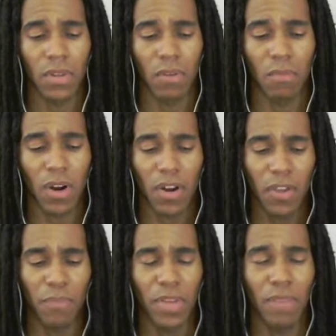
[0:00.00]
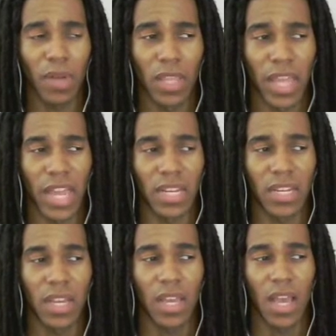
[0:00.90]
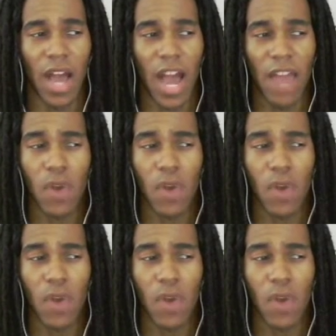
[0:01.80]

Mario Pinball Land, I've